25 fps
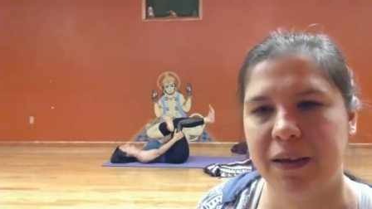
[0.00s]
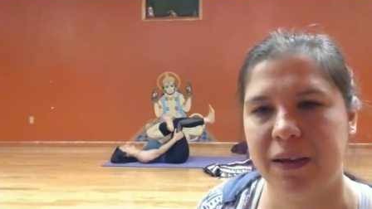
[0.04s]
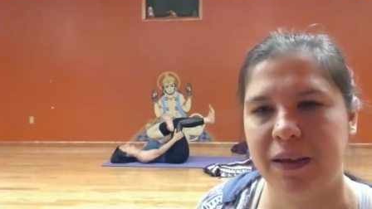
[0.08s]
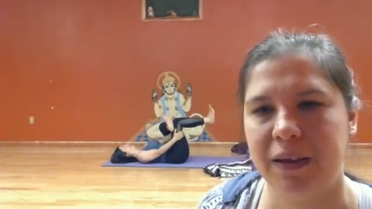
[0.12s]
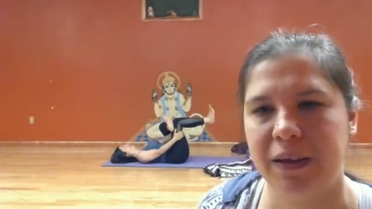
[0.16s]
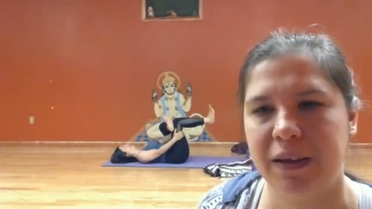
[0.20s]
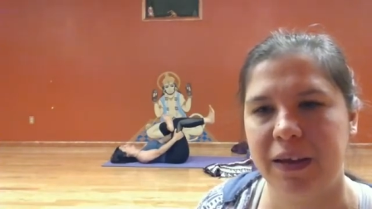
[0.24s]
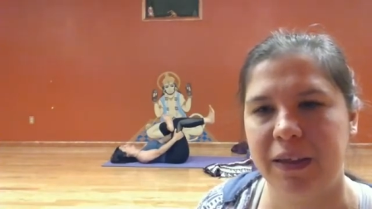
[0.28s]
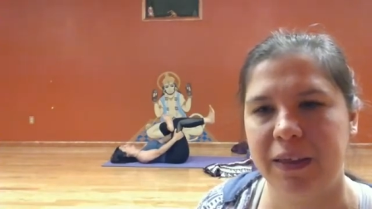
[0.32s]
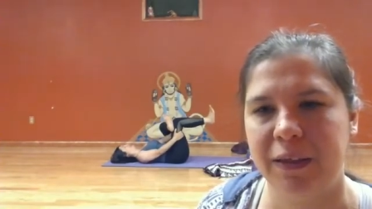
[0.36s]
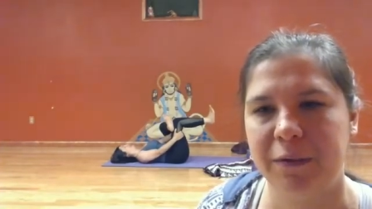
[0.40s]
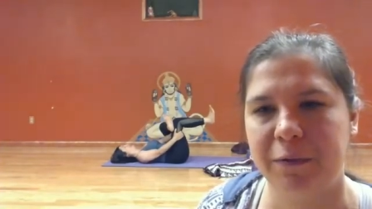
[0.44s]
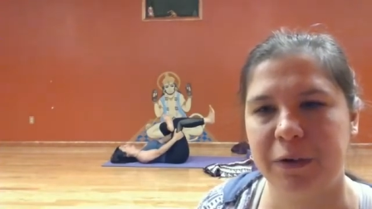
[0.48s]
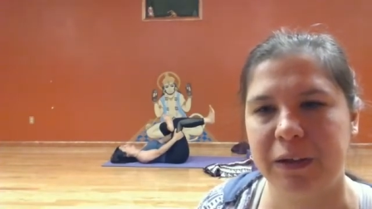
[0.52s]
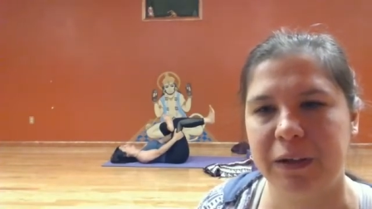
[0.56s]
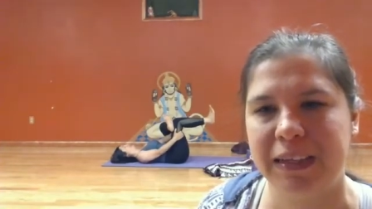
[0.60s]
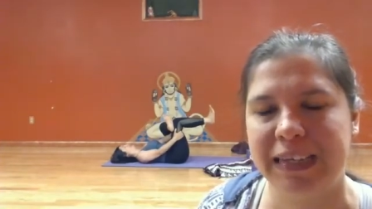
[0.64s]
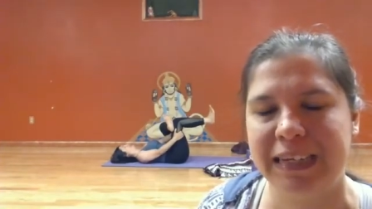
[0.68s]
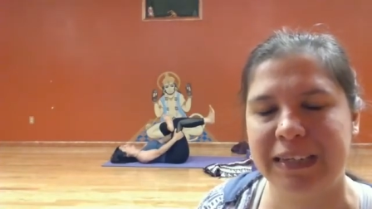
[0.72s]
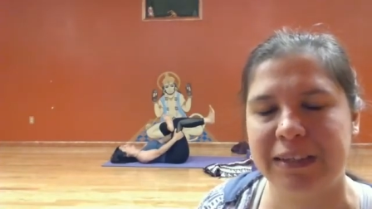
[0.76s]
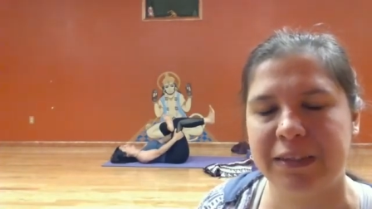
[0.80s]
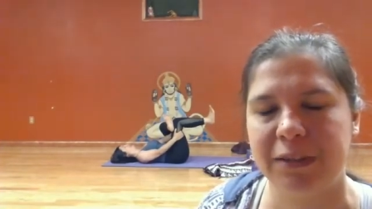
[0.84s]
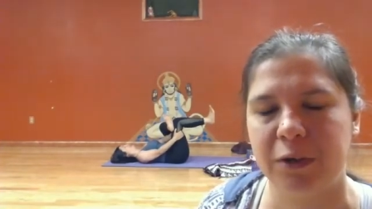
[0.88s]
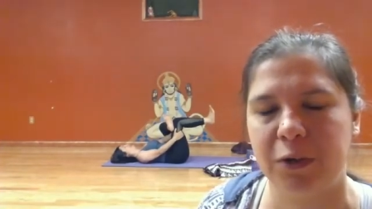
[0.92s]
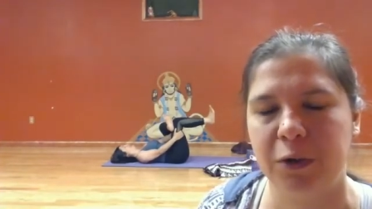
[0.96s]
And then
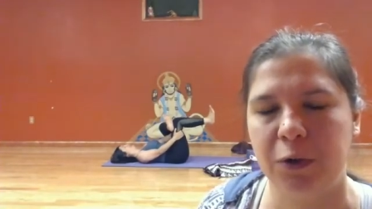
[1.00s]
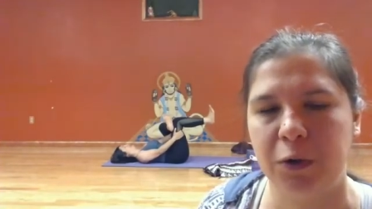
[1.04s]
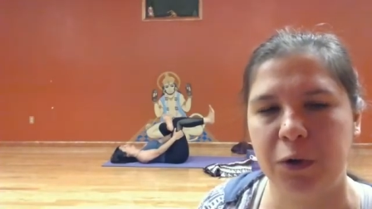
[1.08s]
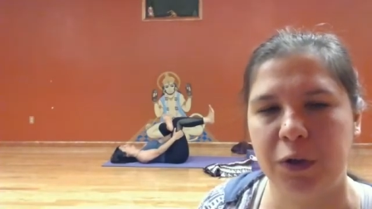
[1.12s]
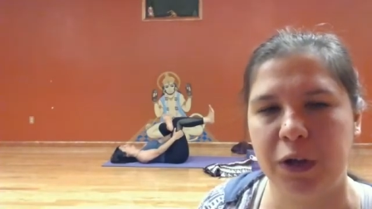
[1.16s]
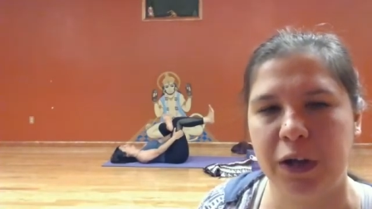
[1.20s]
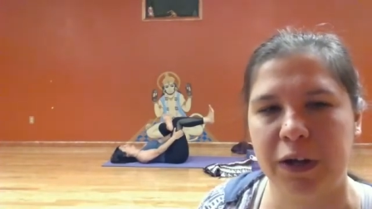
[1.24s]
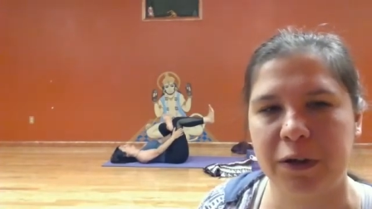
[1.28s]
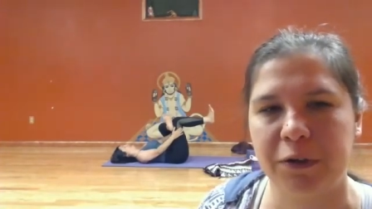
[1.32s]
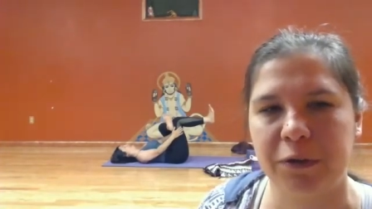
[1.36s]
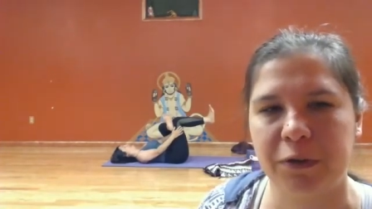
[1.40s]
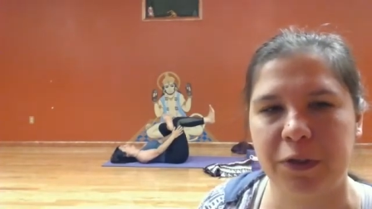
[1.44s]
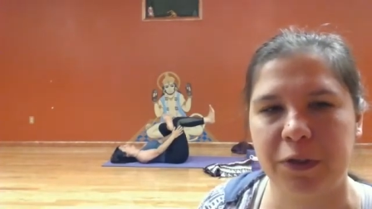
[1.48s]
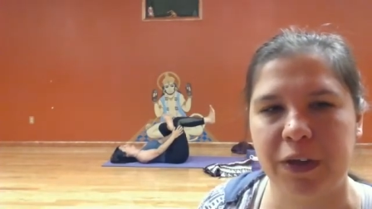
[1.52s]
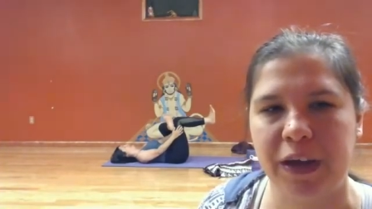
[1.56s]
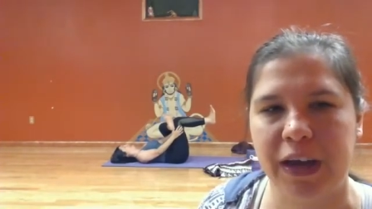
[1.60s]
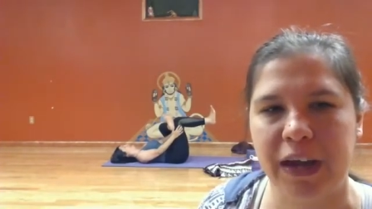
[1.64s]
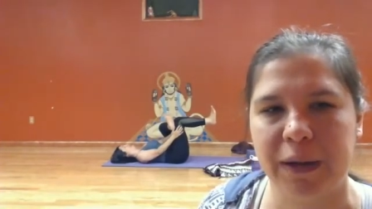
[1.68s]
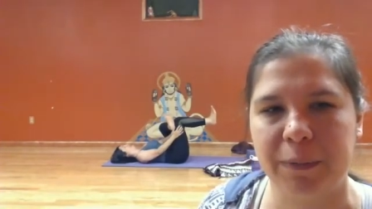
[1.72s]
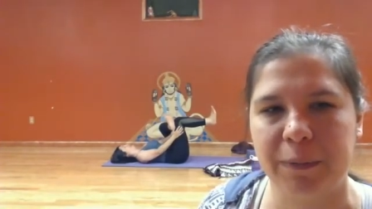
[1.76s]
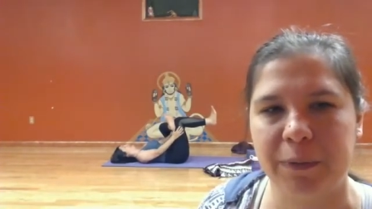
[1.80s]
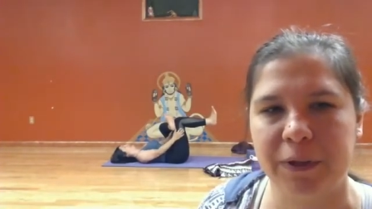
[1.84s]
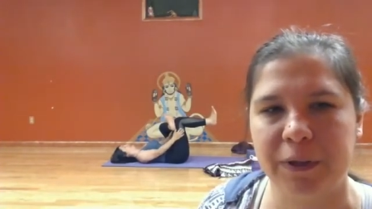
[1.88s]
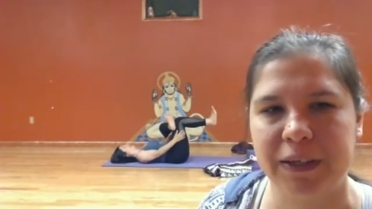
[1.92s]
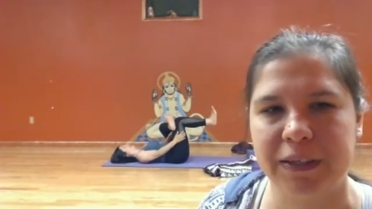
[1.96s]
release the hold on your
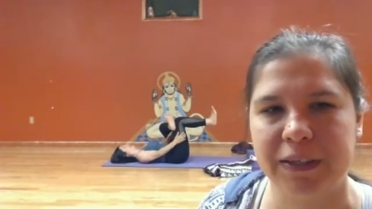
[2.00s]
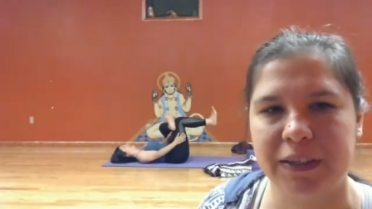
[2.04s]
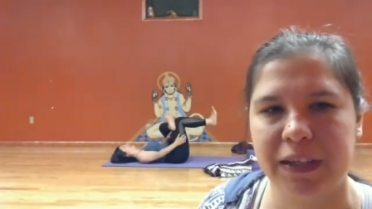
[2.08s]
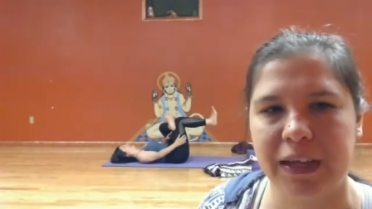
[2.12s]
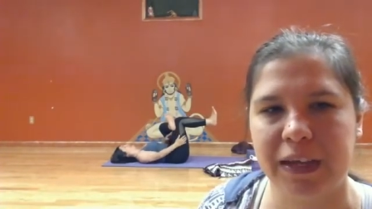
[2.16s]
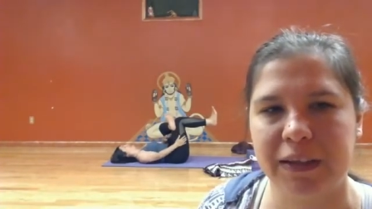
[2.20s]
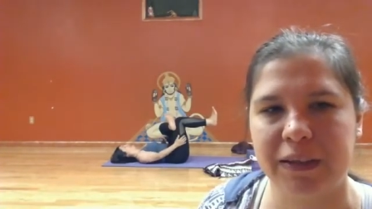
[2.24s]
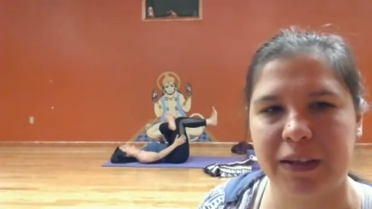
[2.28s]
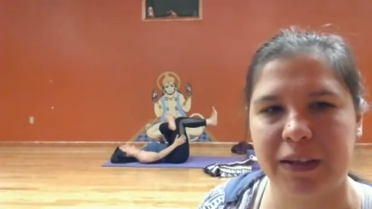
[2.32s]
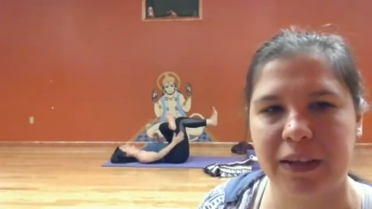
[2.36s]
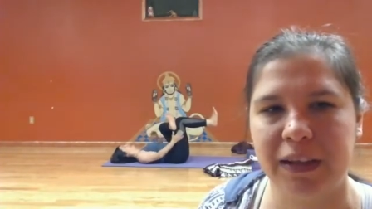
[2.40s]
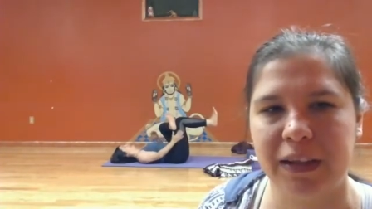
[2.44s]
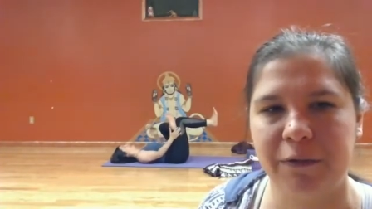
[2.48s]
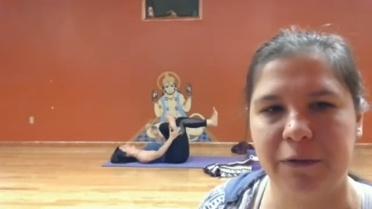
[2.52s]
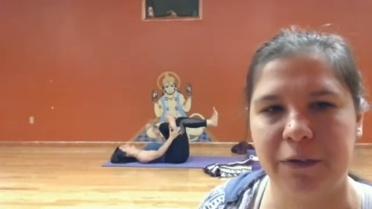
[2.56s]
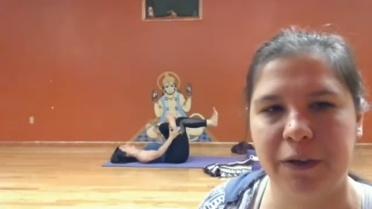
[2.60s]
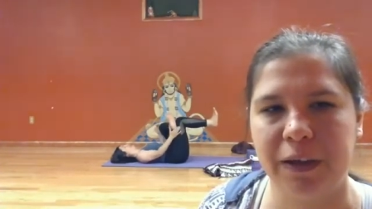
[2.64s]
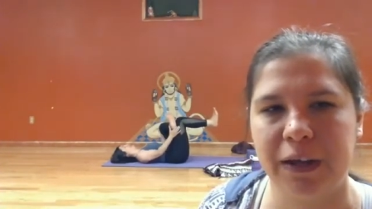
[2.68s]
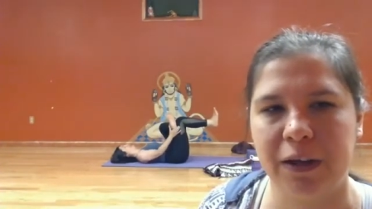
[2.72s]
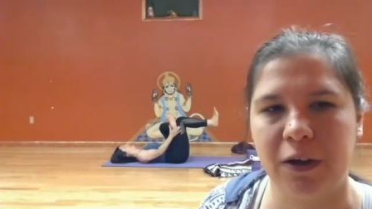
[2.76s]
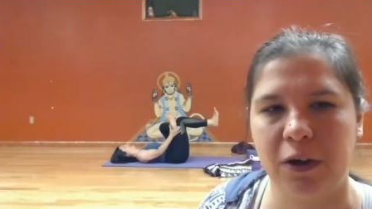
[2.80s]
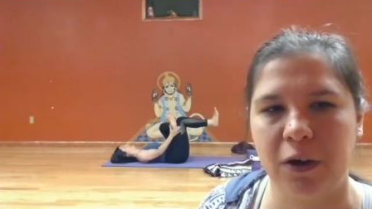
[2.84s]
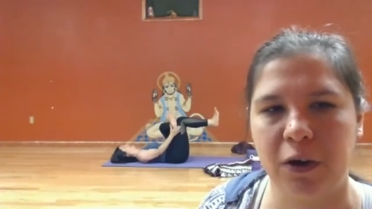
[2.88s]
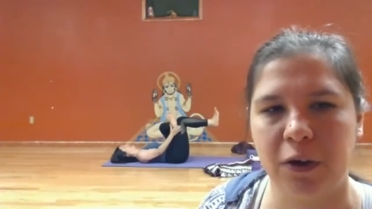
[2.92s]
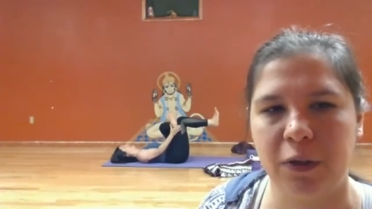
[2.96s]
thigh. Please slide the left
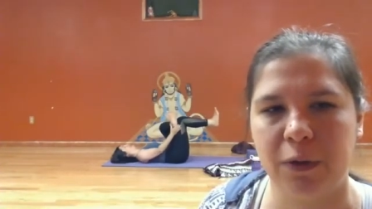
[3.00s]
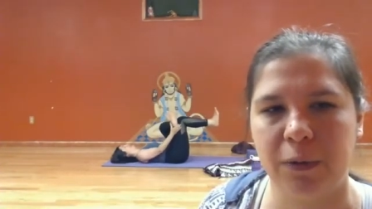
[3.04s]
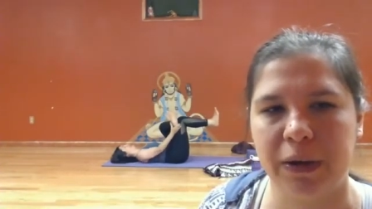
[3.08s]
leg all the way